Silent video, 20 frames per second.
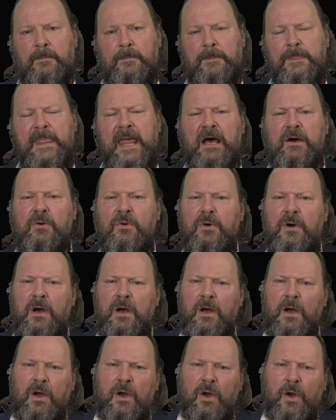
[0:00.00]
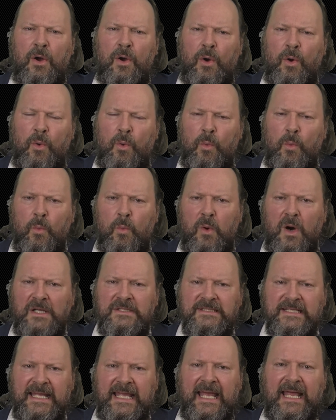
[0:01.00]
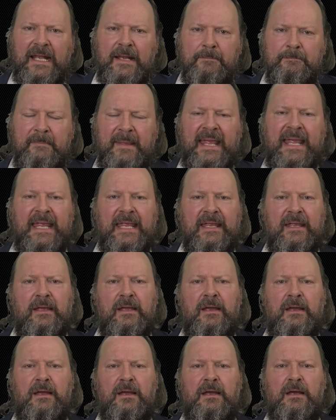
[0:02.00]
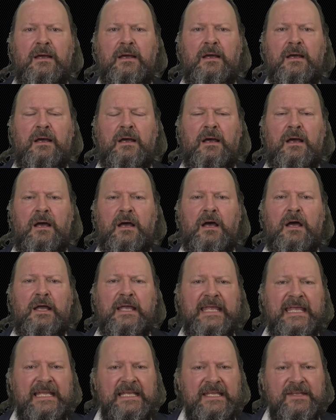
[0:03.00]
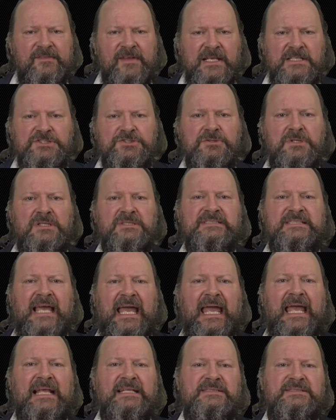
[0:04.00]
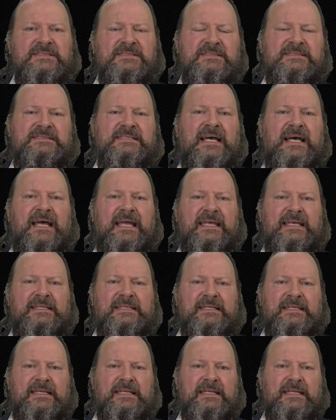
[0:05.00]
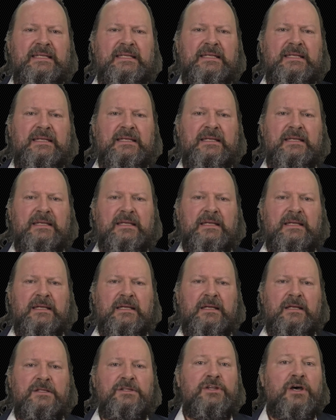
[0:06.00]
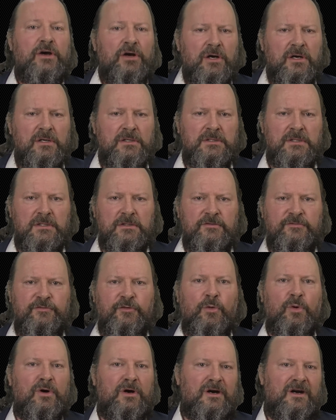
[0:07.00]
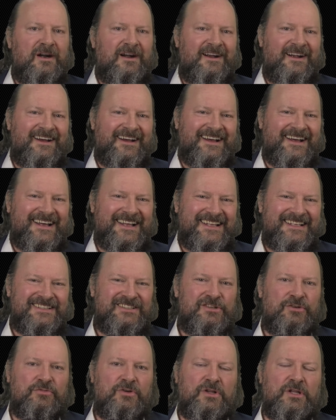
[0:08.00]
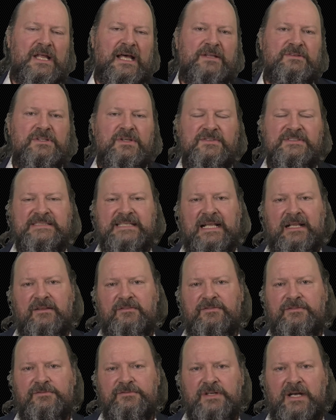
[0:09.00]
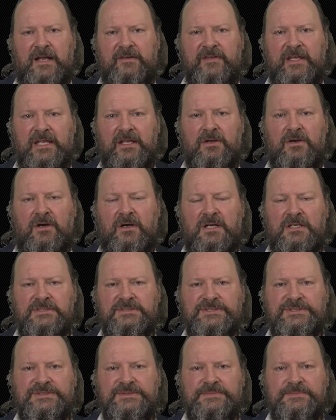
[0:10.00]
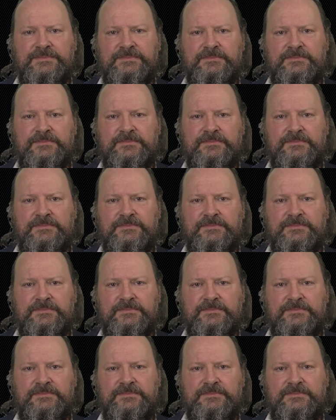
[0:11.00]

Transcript: Now, what can make individuals and society the hurdle for the rollout of self-driving cars?